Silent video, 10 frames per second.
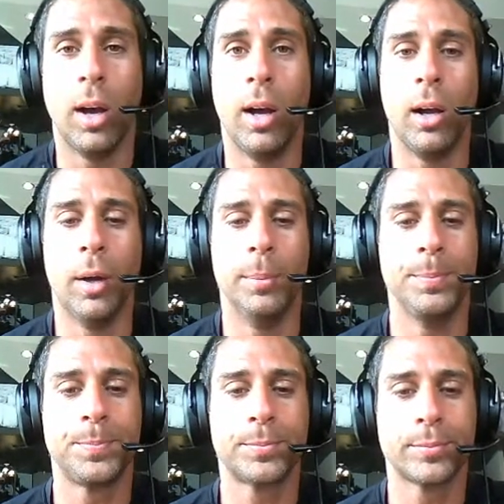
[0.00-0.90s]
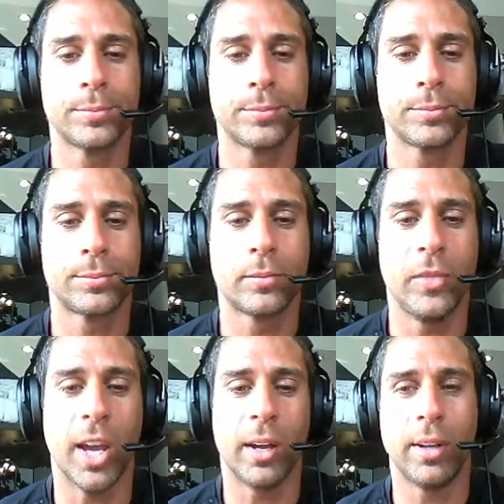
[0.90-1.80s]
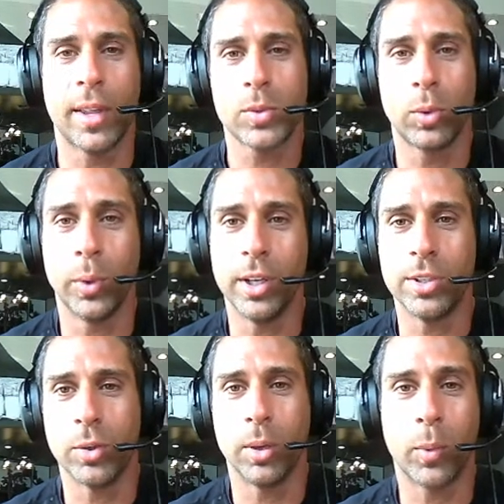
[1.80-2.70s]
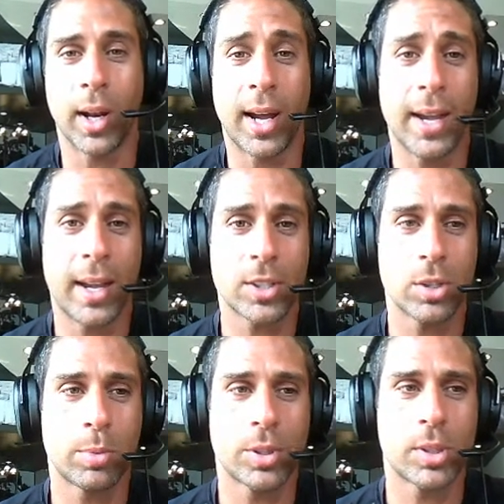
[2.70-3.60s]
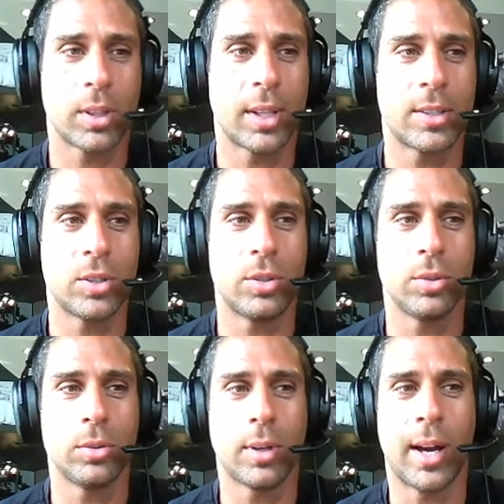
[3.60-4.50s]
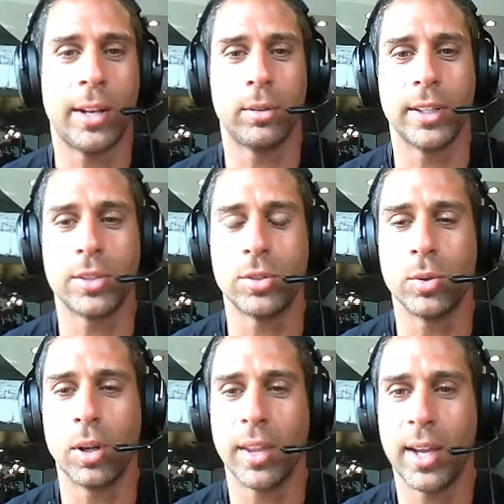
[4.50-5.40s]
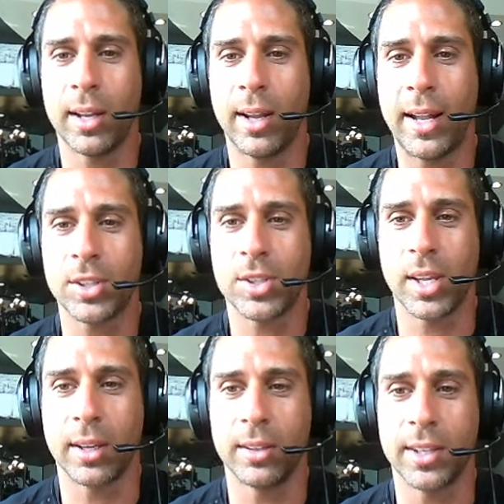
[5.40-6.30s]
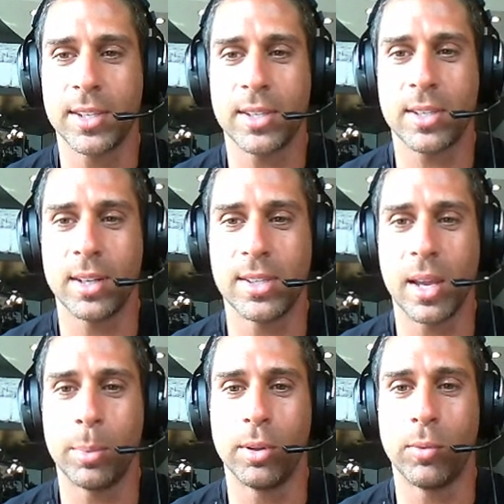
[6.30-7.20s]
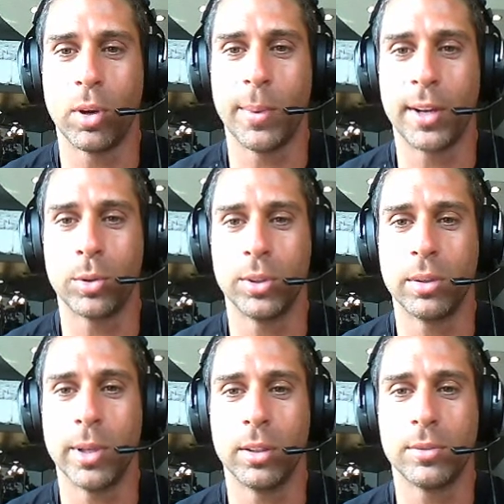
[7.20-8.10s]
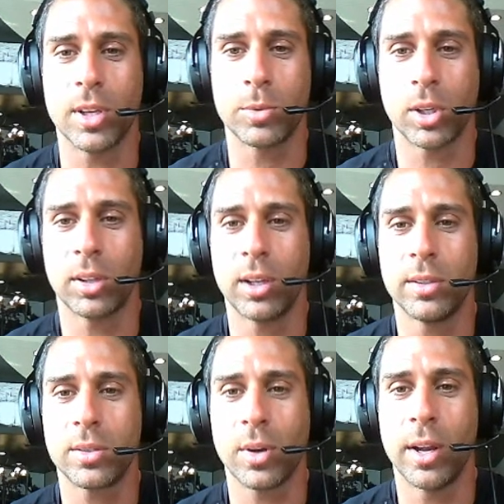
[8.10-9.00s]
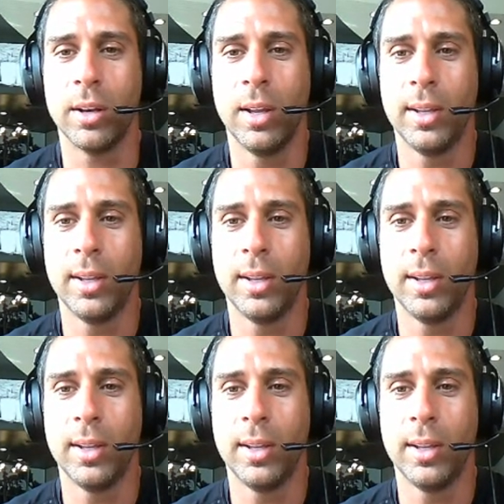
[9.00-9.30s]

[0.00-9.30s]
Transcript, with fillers: Um, yeah, now that's one way to do it. What I actually personally like to do, I don't like to do all that. I just like like this is an example of one of my cold email subject lines, right?